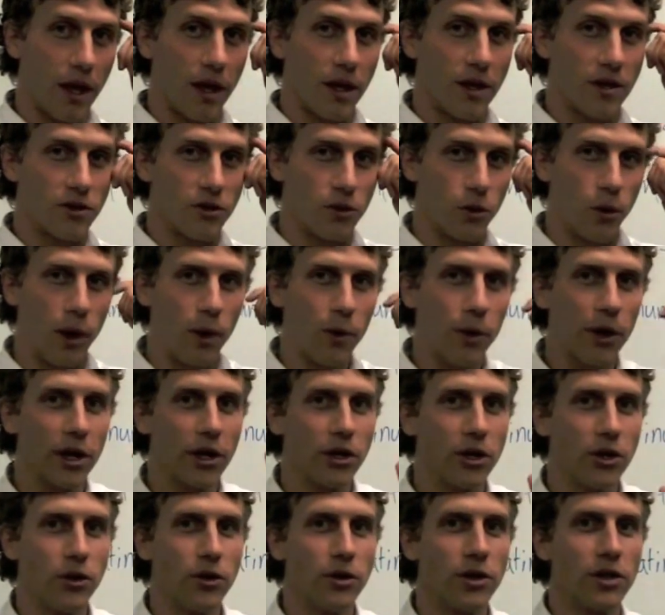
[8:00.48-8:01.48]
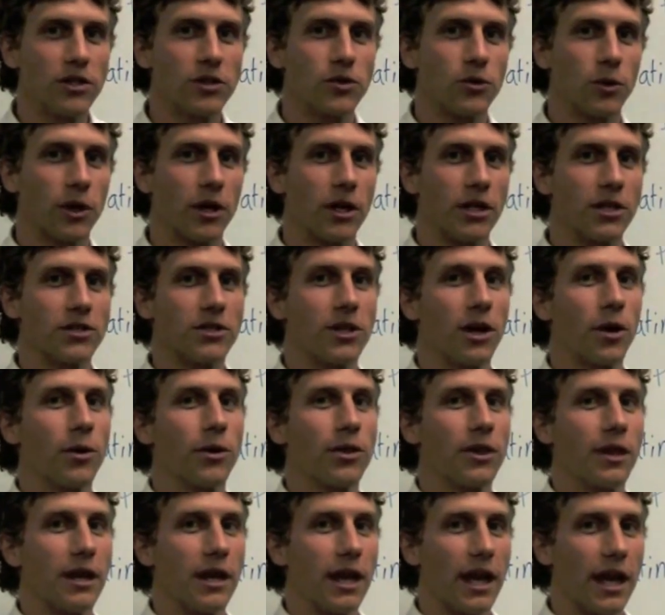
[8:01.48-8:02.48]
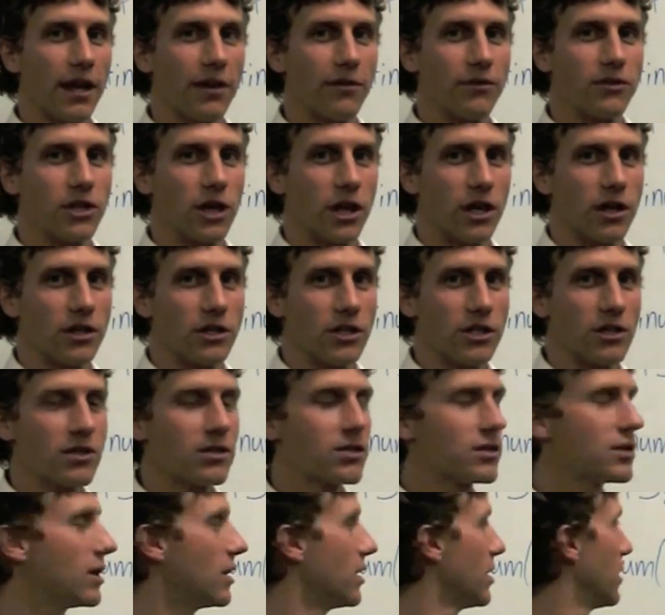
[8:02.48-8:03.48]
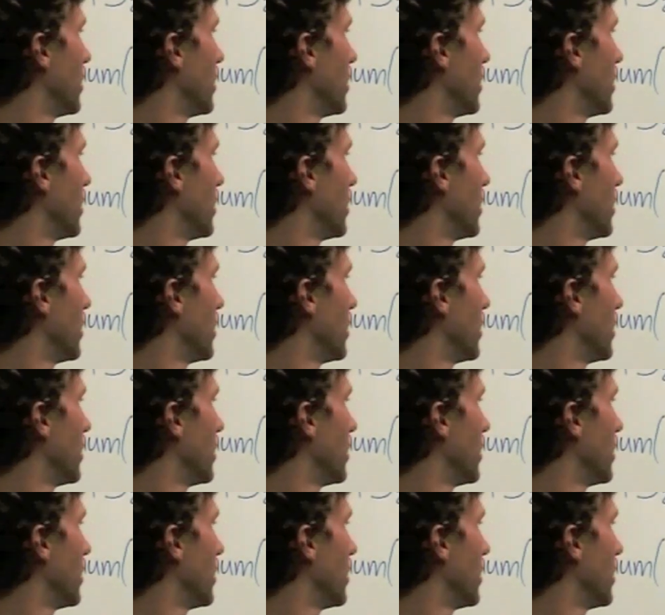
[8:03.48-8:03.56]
So what we're going to do is we're going to start with the negative charges,